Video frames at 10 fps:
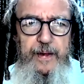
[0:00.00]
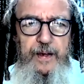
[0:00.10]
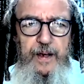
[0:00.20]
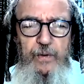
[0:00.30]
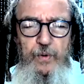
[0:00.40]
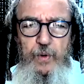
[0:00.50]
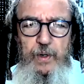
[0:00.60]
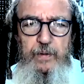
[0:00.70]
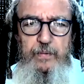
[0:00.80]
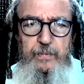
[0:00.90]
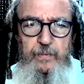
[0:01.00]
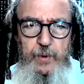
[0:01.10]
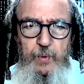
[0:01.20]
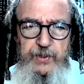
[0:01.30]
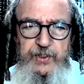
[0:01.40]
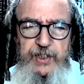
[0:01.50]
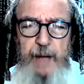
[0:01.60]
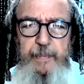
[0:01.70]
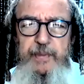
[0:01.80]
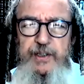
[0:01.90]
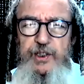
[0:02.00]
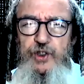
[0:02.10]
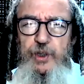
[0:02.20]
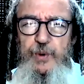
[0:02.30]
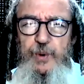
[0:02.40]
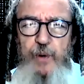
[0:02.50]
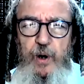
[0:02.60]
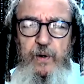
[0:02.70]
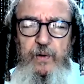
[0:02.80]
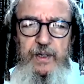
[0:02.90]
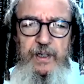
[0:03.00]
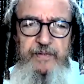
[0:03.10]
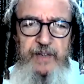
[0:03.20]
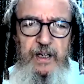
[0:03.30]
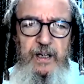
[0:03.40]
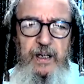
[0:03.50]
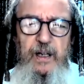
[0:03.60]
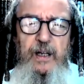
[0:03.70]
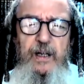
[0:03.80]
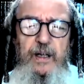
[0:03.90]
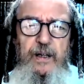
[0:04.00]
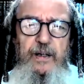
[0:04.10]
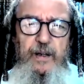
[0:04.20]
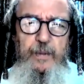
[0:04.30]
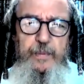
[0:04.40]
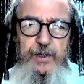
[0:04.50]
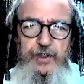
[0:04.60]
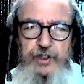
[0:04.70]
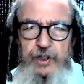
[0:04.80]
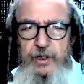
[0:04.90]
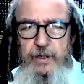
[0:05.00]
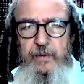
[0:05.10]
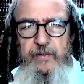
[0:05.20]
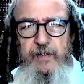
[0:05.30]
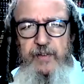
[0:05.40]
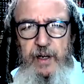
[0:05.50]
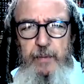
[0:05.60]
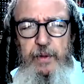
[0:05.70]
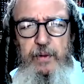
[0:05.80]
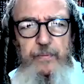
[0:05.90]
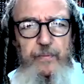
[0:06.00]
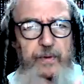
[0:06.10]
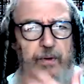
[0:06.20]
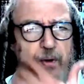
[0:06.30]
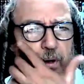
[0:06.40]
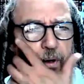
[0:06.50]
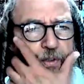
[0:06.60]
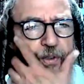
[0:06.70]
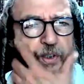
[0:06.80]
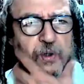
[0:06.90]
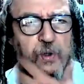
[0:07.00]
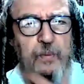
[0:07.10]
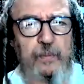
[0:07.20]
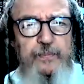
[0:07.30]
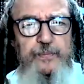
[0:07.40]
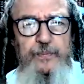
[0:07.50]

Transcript: here we will we will stop in Yitzhashem tomorrow evening. There'll be a share. It'll be available on Zoom.